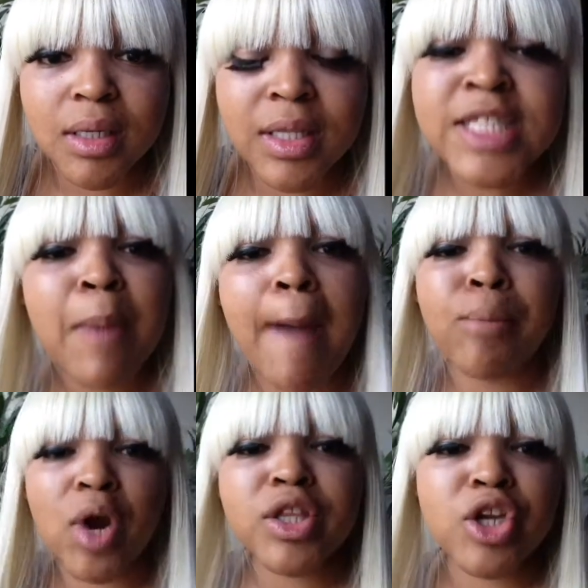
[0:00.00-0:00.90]
That's my
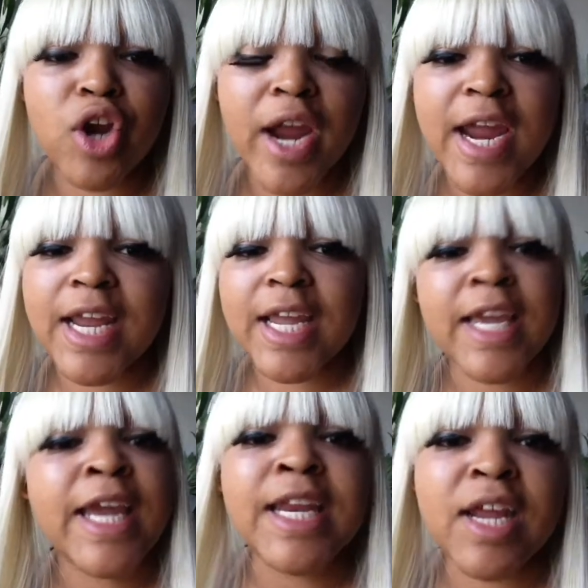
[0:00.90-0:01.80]
brother you're hitting
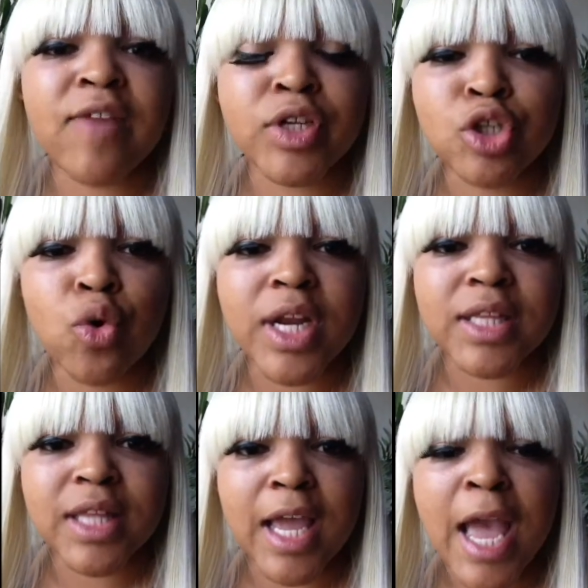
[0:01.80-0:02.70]
and he didn't even do
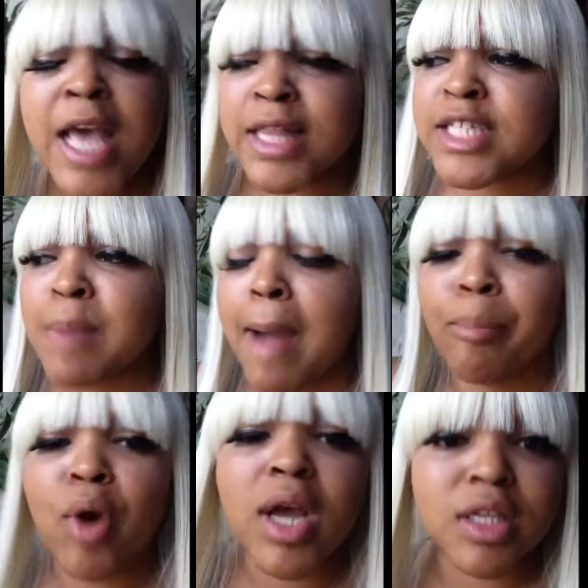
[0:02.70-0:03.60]
anything. That's my
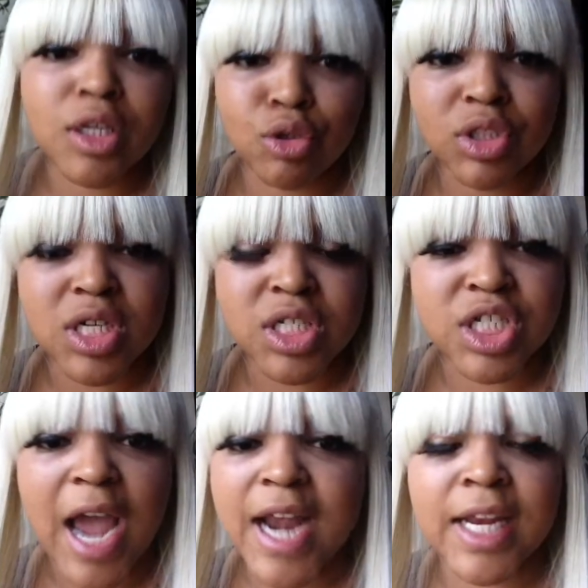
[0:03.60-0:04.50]
brother you just
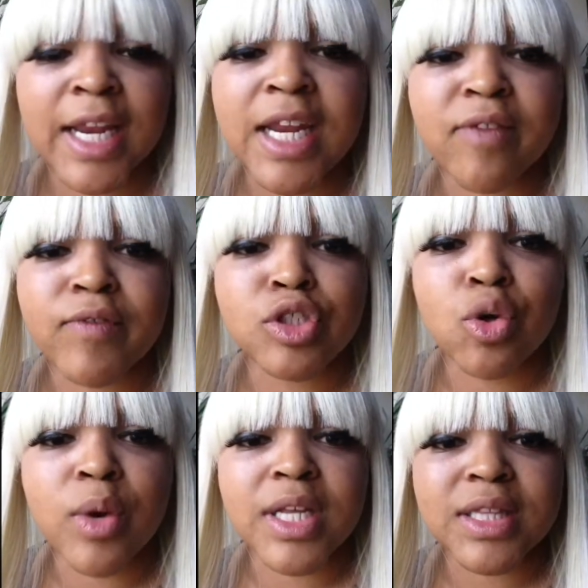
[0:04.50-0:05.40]
shot and he didn't even
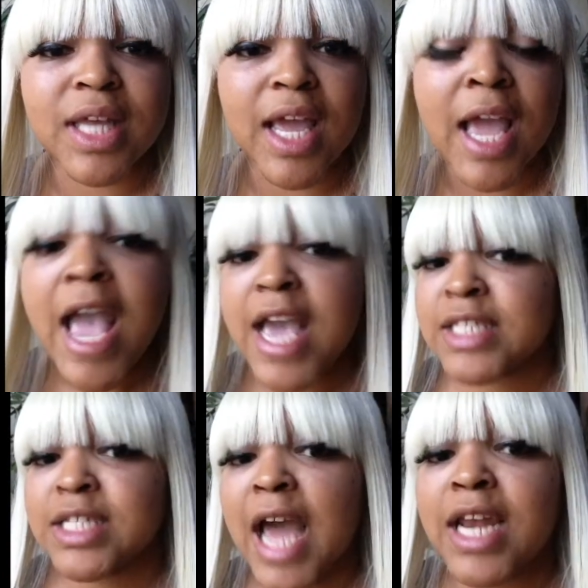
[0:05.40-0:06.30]
do anything.
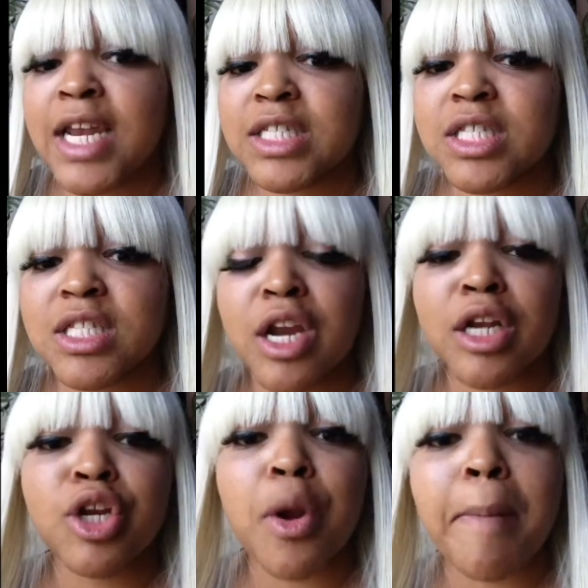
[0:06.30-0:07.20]
It's not
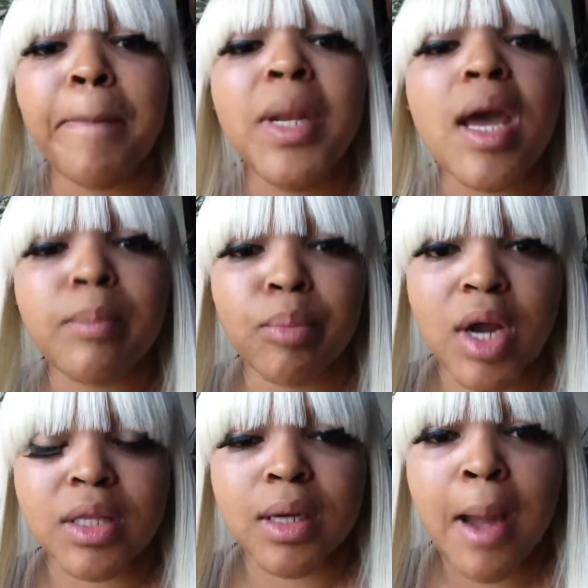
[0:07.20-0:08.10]
necessarily your blood
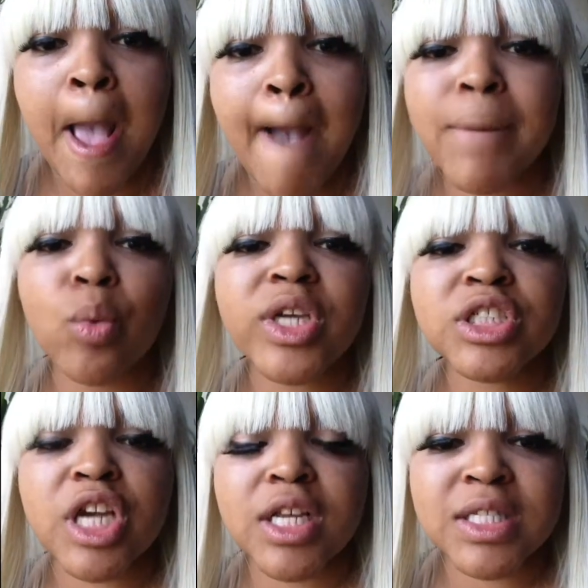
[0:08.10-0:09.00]
brother, but we
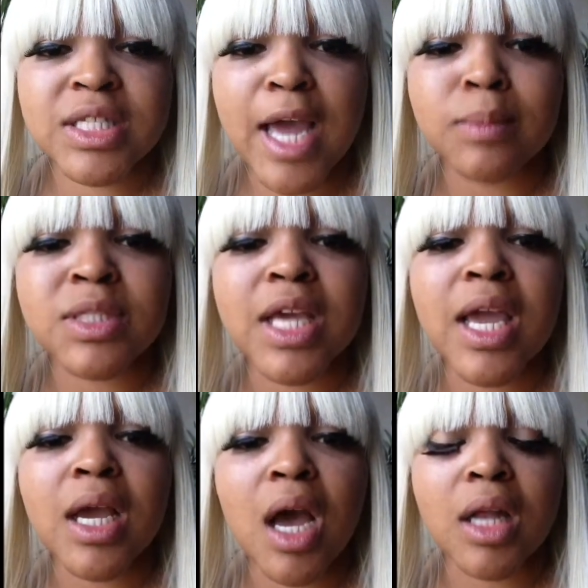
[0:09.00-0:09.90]
share the same
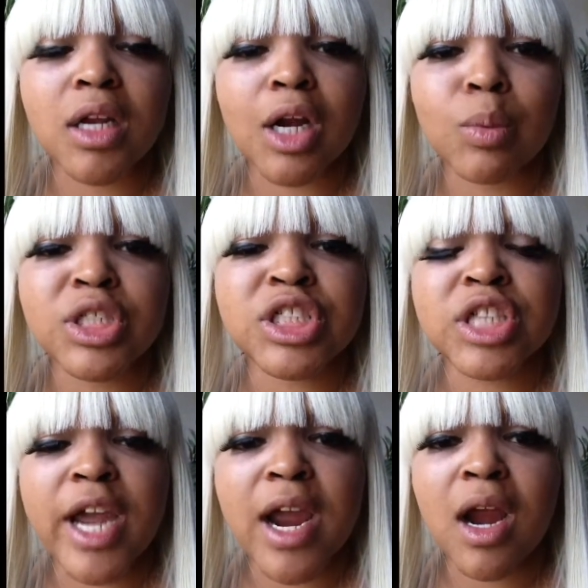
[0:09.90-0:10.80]
skin color and we
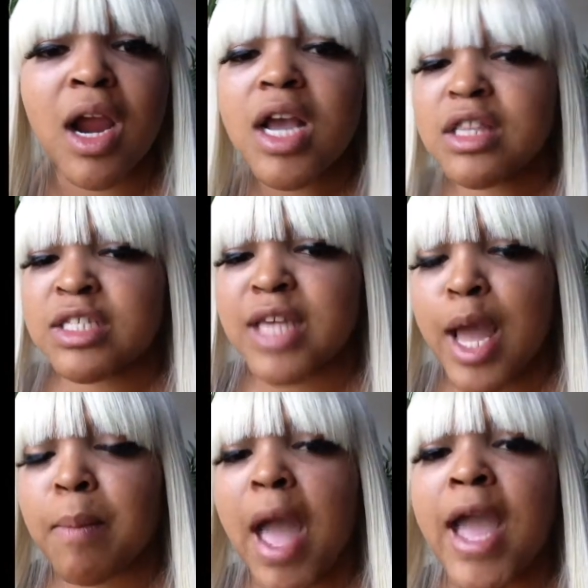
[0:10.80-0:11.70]
share the
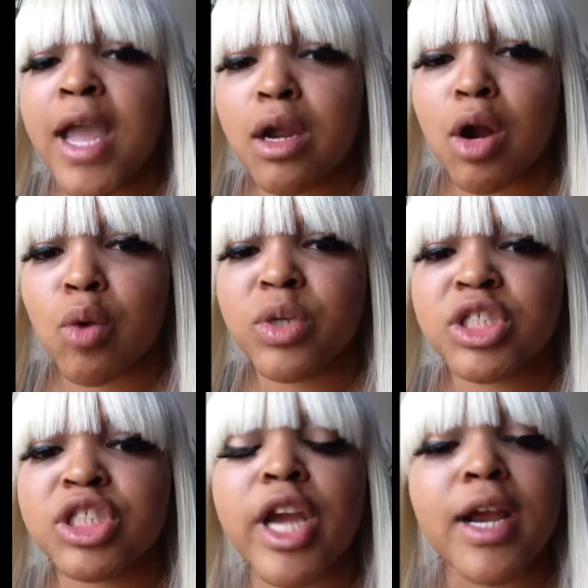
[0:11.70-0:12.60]
same anger and we
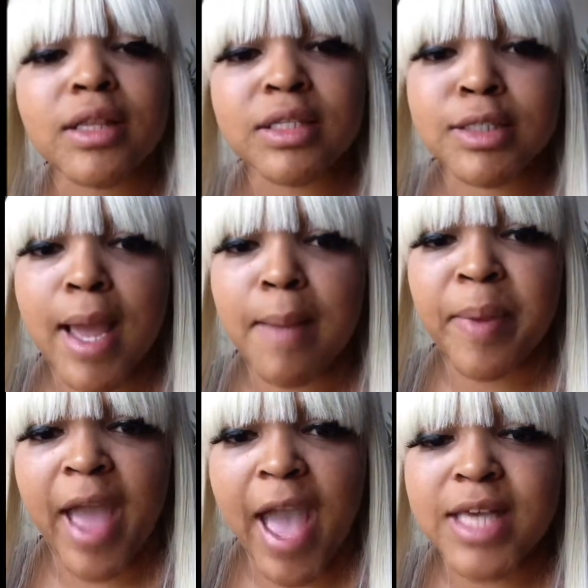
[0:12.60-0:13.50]
share the same
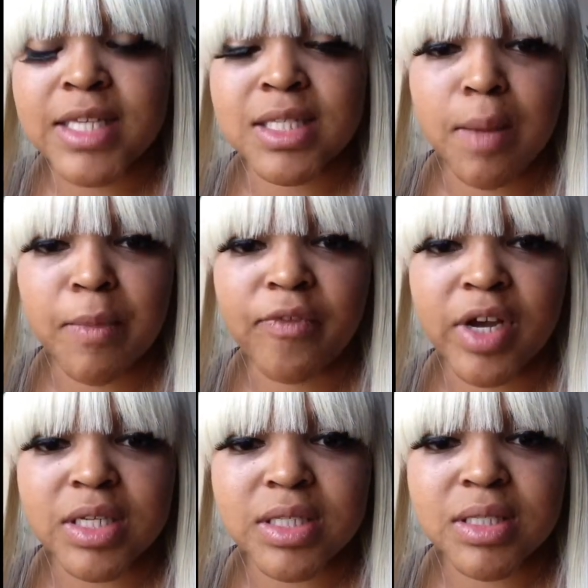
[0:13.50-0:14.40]
past, some of
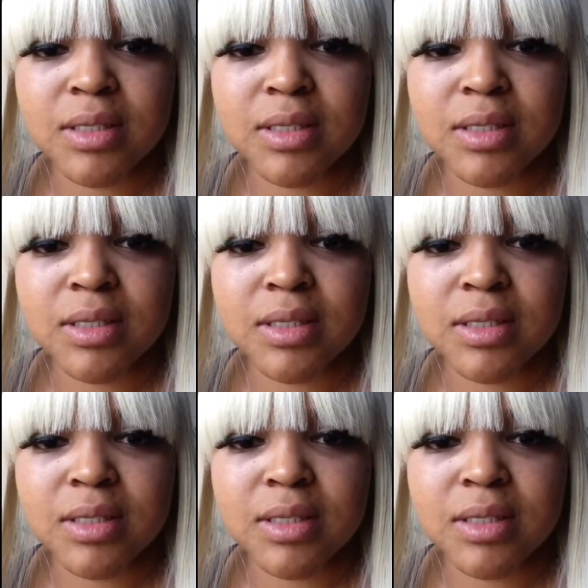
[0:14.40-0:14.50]
us.